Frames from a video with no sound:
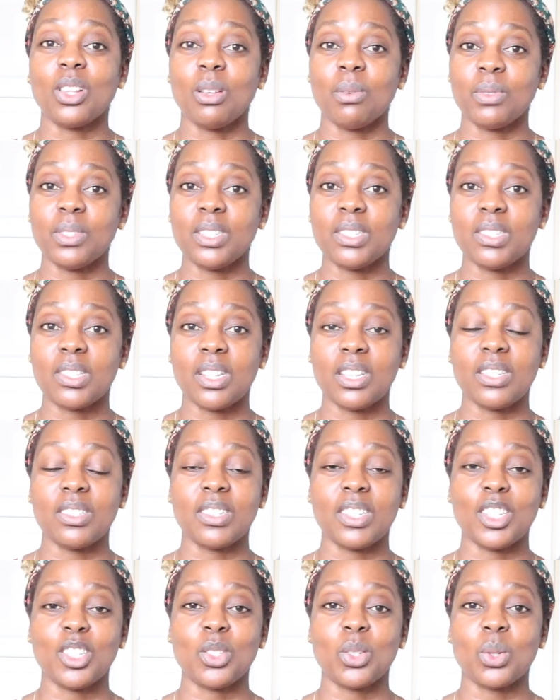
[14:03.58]
of these
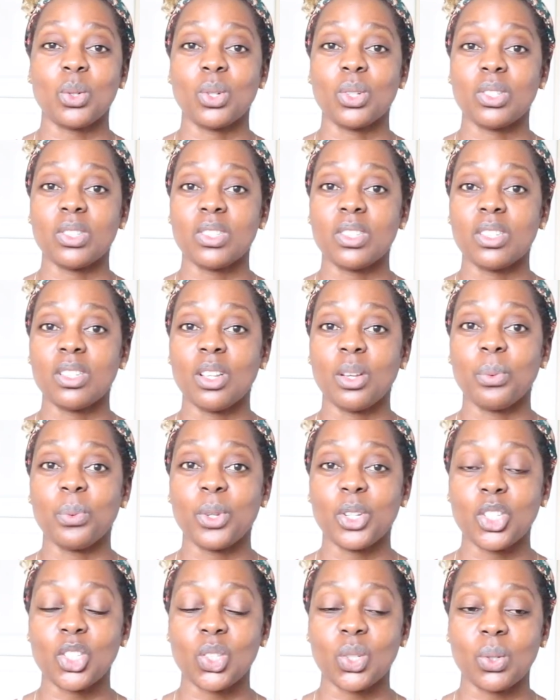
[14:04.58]
things into
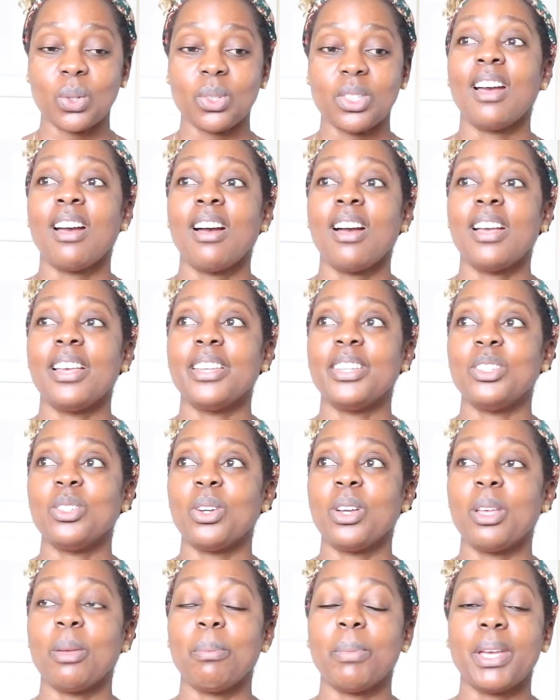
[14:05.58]
consideration,
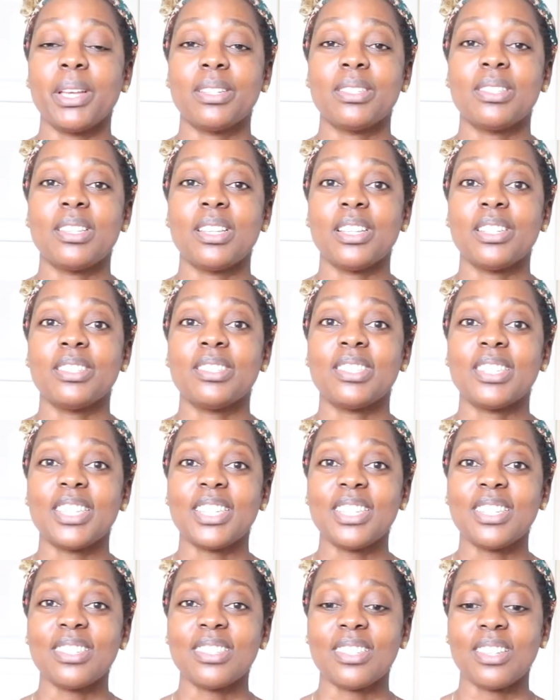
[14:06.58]
it makes things
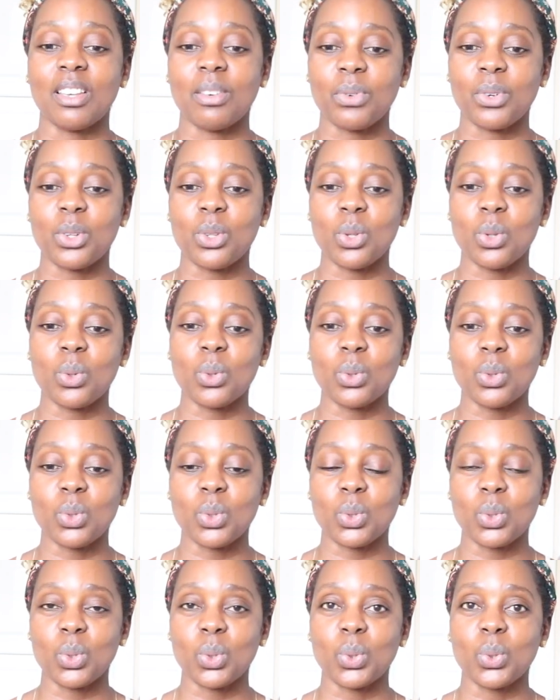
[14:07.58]
easier for you
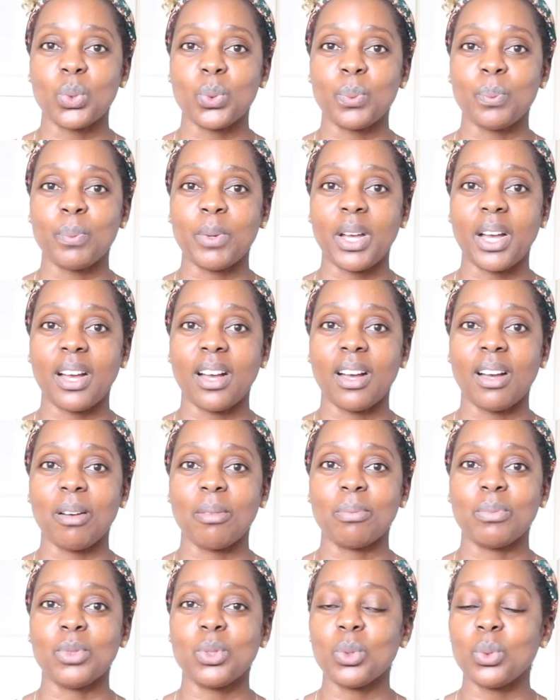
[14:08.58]
to
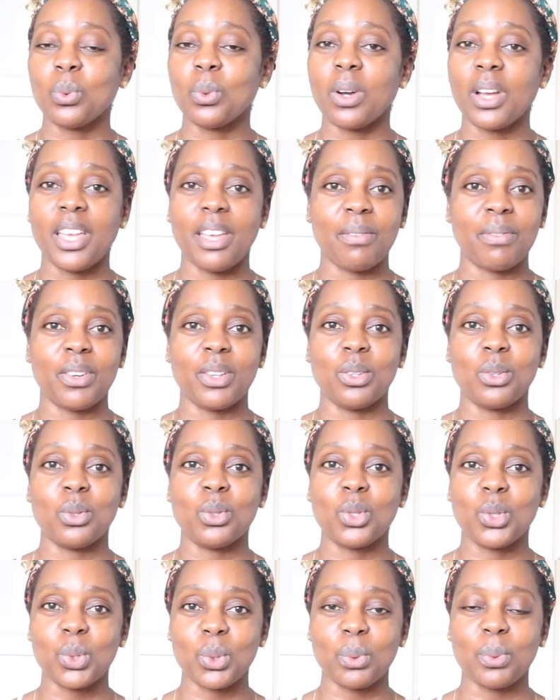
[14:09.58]
do whatever
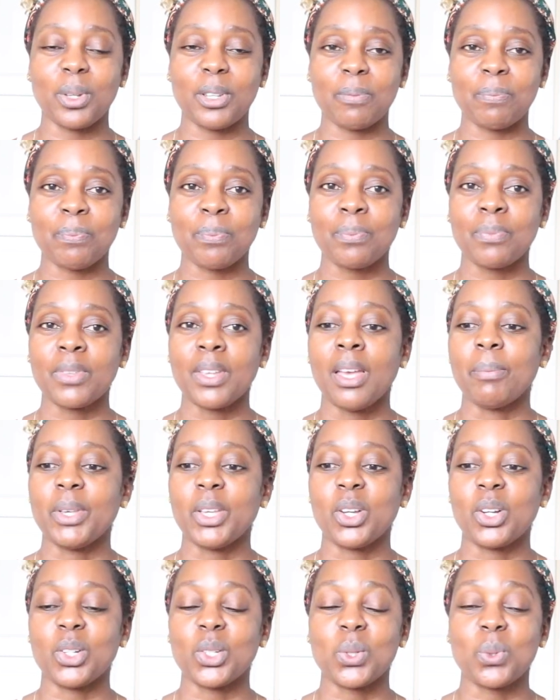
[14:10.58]
you're doing.
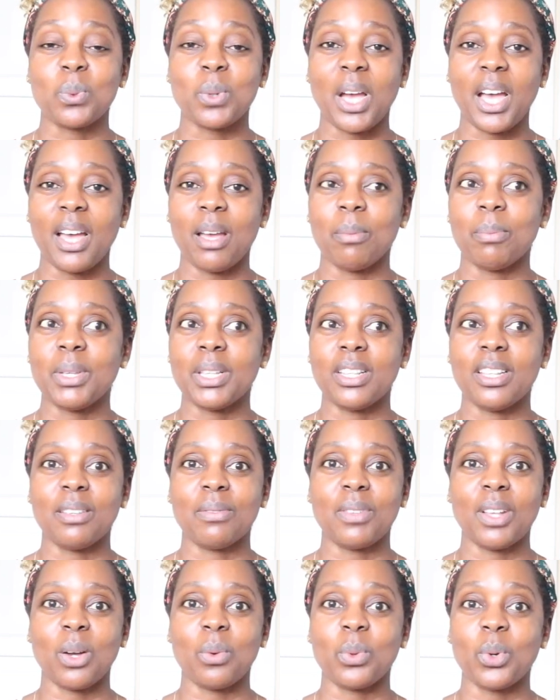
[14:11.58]
Because I believe
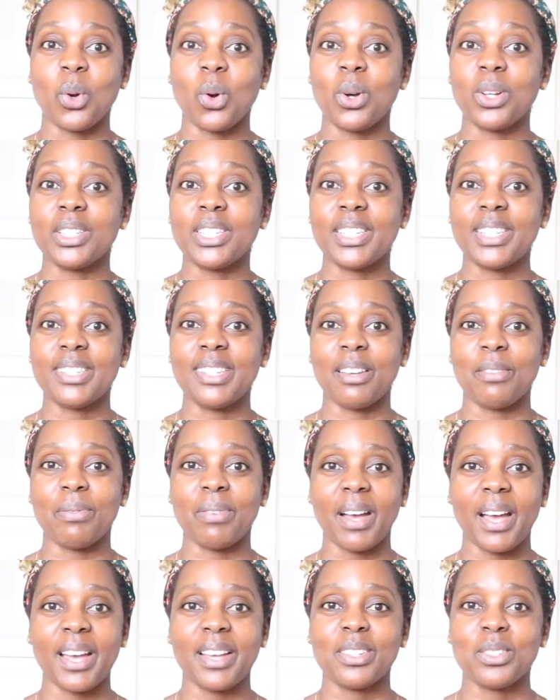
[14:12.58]
that we all need
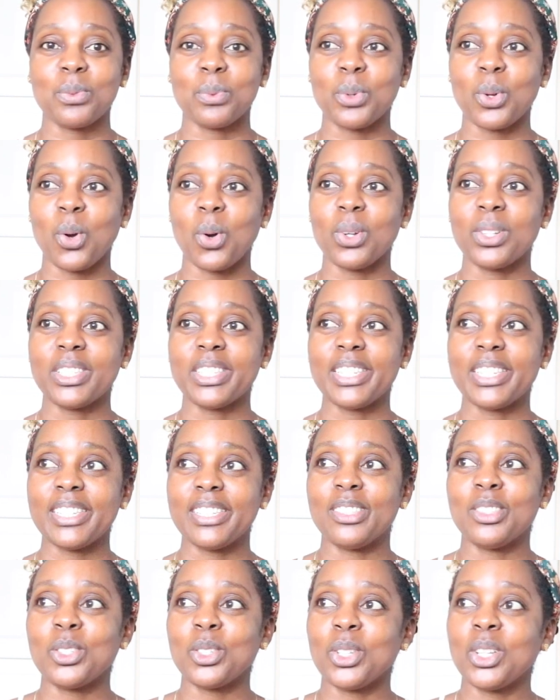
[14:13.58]
advice, we all
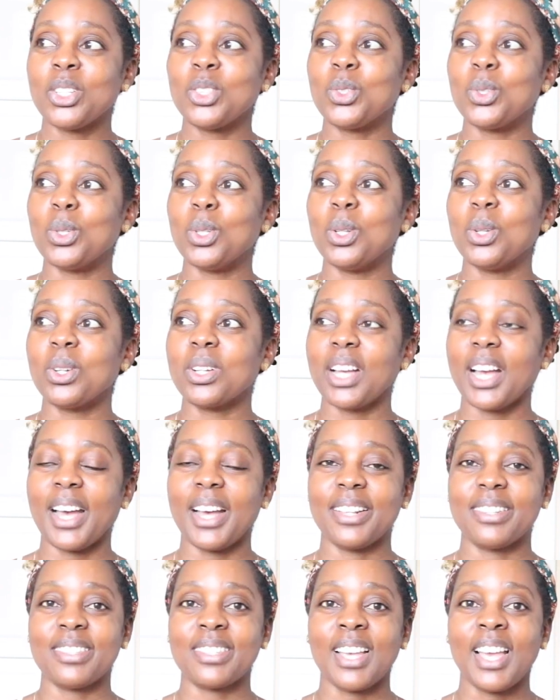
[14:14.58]
need to look
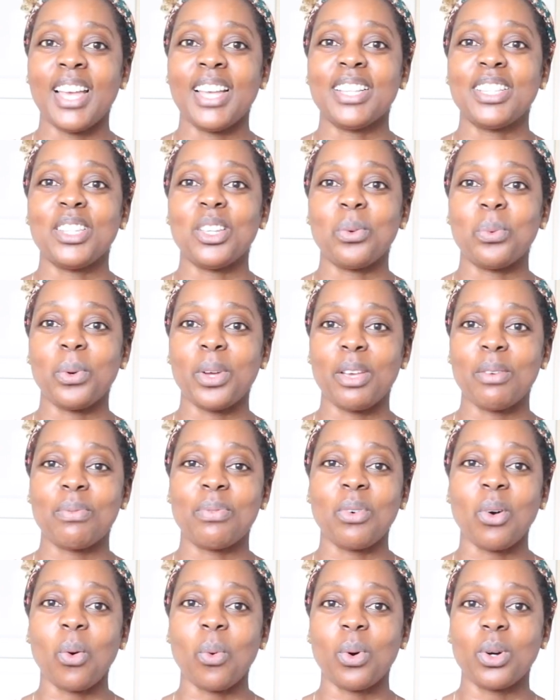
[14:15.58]
at the way
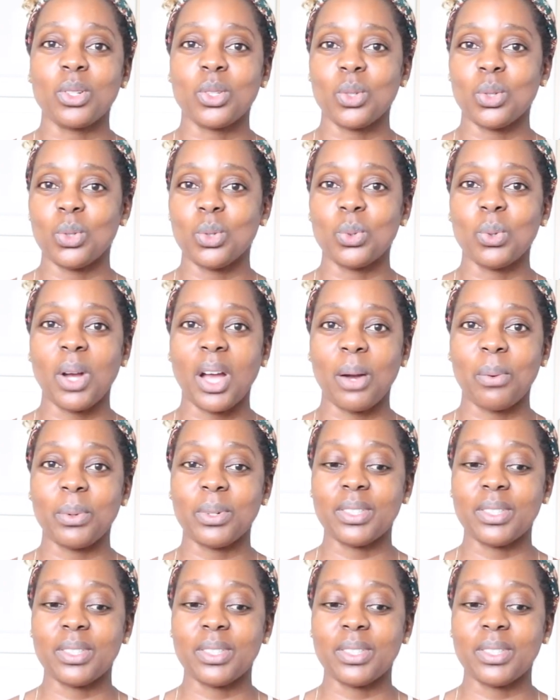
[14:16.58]
forward to do our